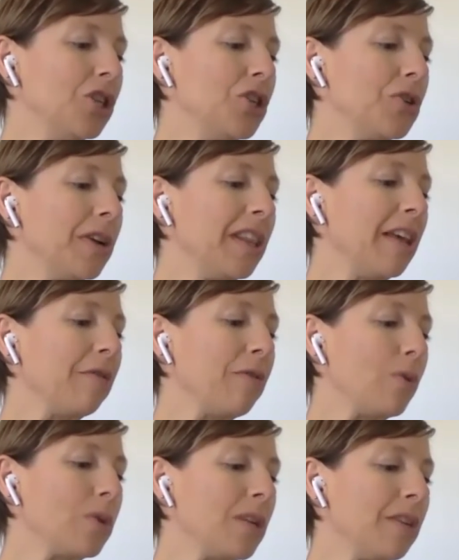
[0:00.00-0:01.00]
During their
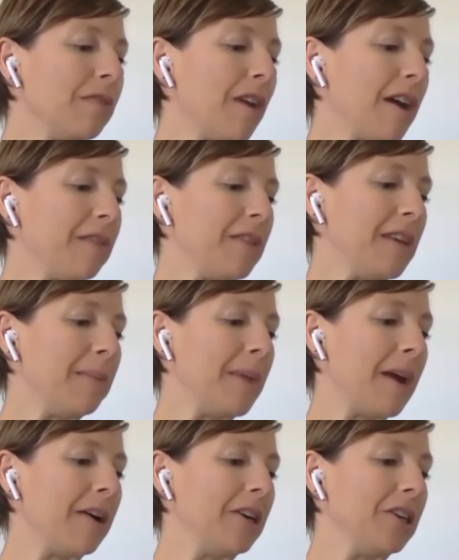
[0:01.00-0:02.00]
45-year
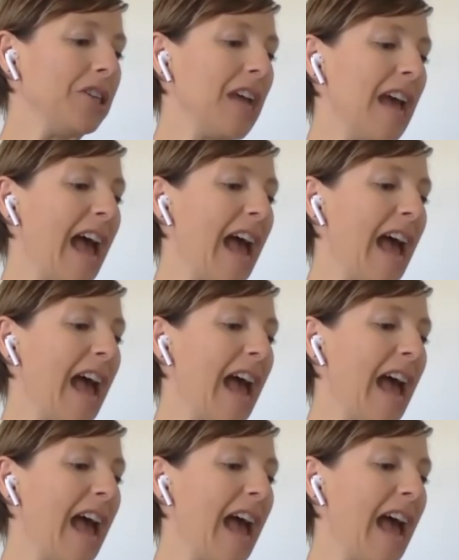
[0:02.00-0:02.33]
marriage,